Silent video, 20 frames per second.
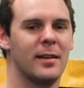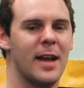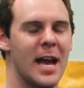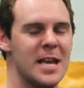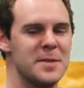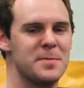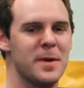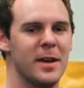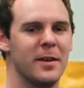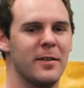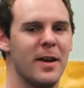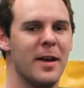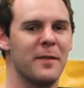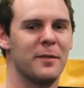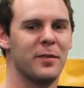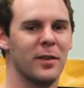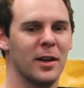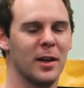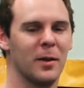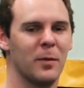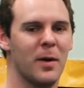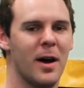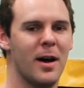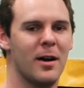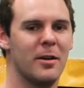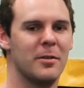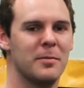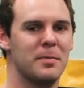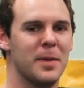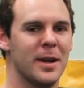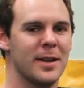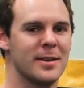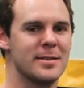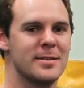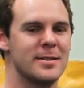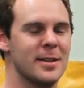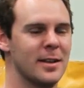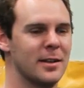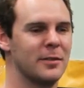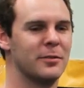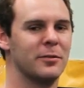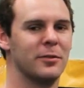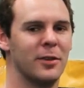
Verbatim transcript: has been around for a little while, but it's still a